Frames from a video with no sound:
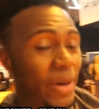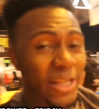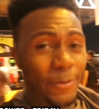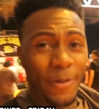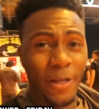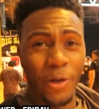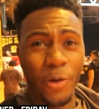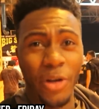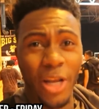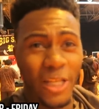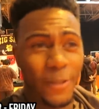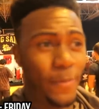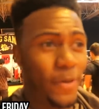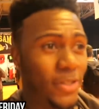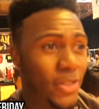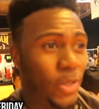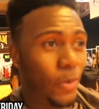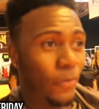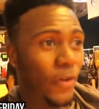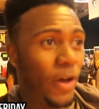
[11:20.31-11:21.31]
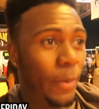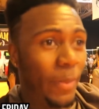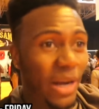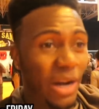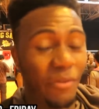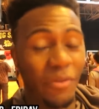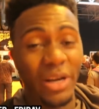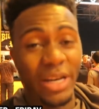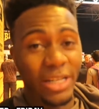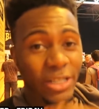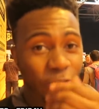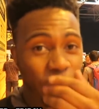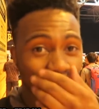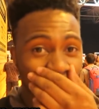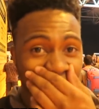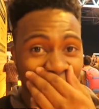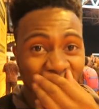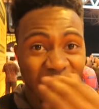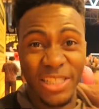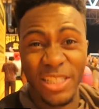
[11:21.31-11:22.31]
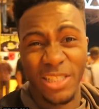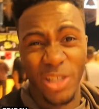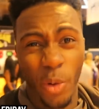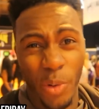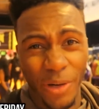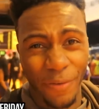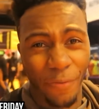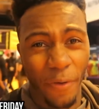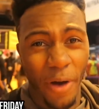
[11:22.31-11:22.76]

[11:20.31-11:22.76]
man, it's been a good expo so far, man. I'm really enjoying it. This is only